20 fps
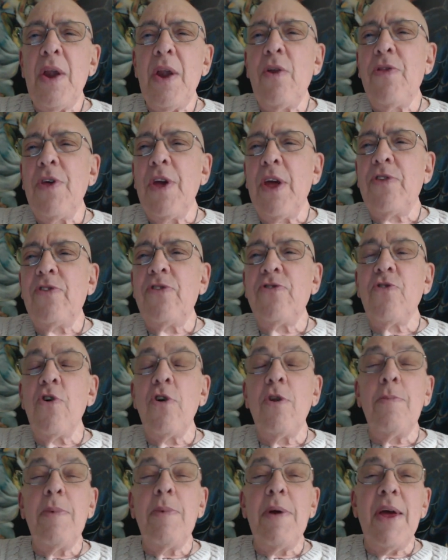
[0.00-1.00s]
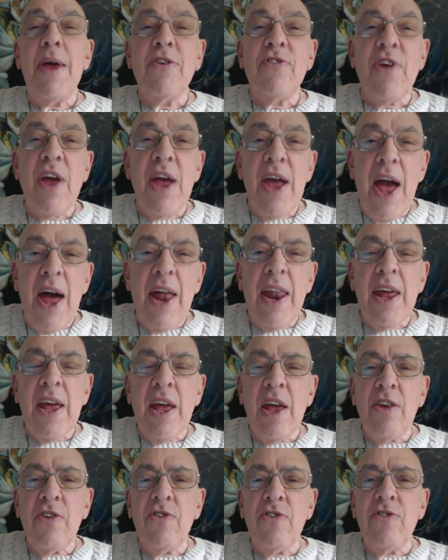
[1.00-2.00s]
I don't think it's going to be as
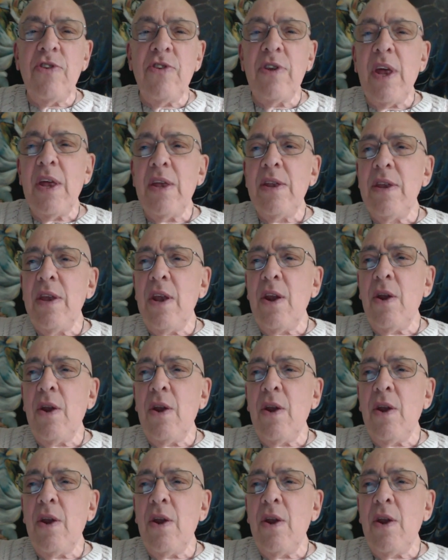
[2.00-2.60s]
chaotic as